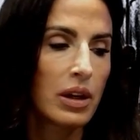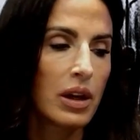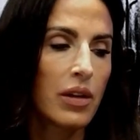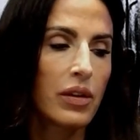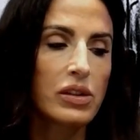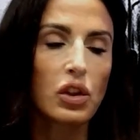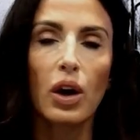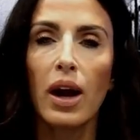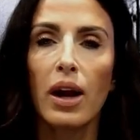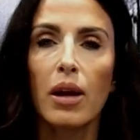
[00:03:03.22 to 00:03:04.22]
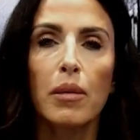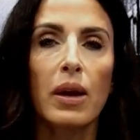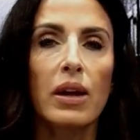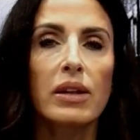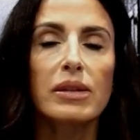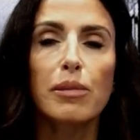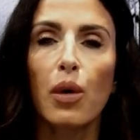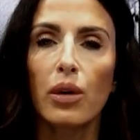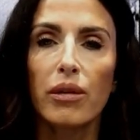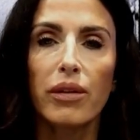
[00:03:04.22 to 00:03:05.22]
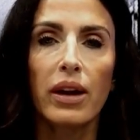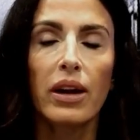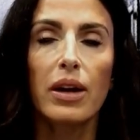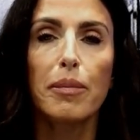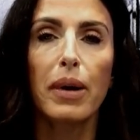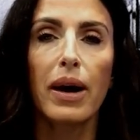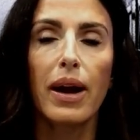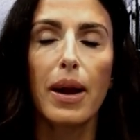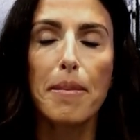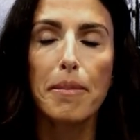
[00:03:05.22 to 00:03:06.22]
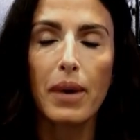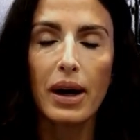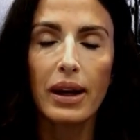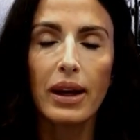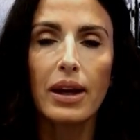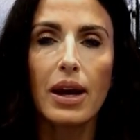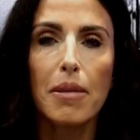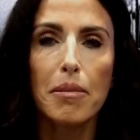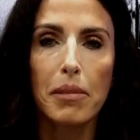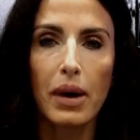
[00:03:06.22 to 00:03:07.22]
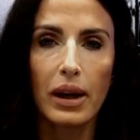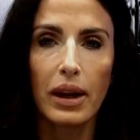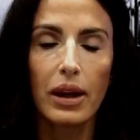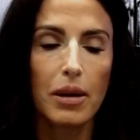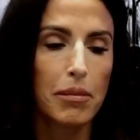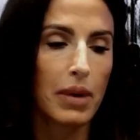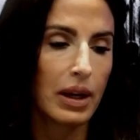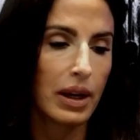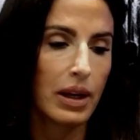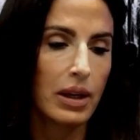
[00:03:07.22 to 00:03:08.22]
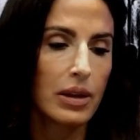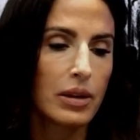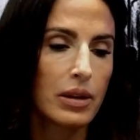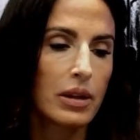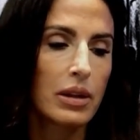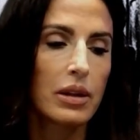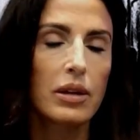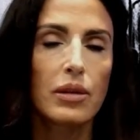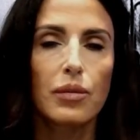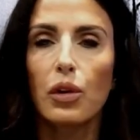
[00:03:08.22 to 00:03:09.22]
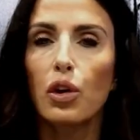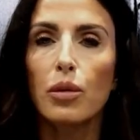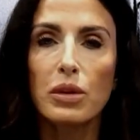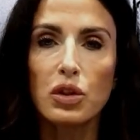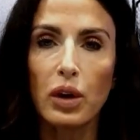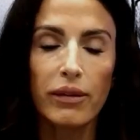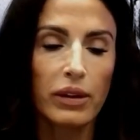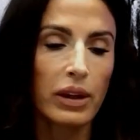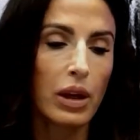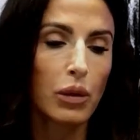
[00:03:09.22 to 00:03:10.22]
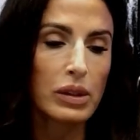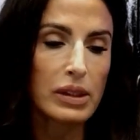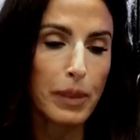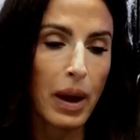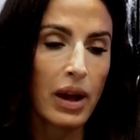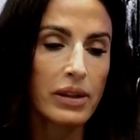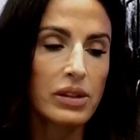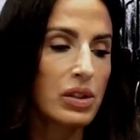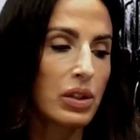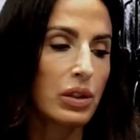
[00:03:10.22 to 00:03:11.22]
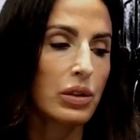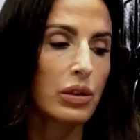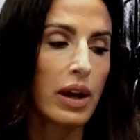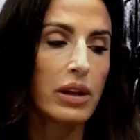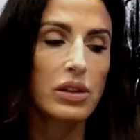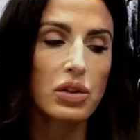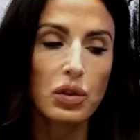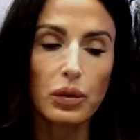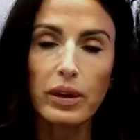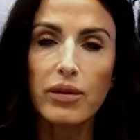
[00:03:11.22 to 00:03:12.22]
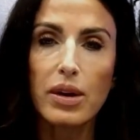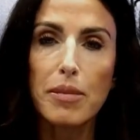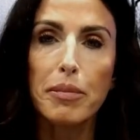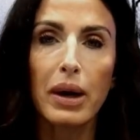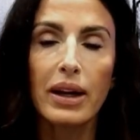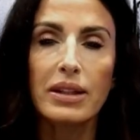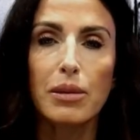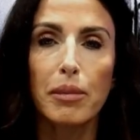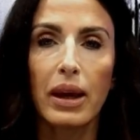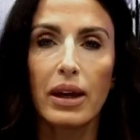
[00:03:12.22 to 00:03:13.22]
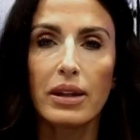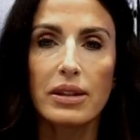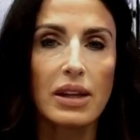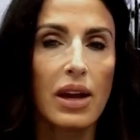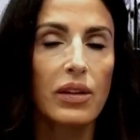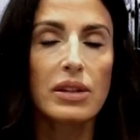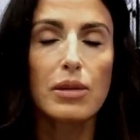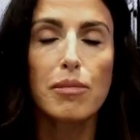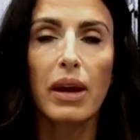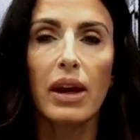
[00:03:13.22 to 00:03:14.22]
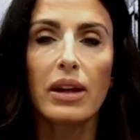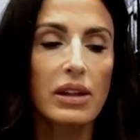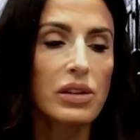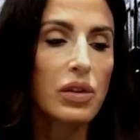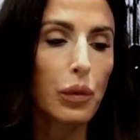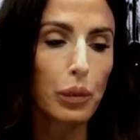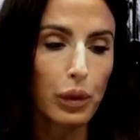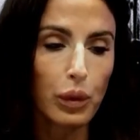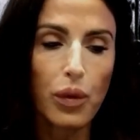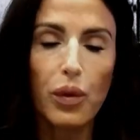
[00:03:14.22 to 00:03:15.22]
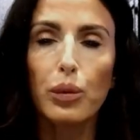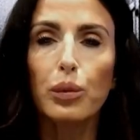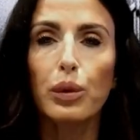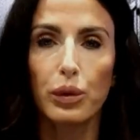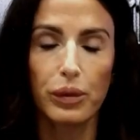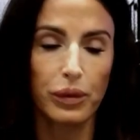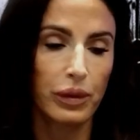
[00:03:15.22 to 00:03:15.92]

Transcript: This crime is motivated by money, money, money. Human trafficking responds to and is driven by demand, and the demand is through the roof.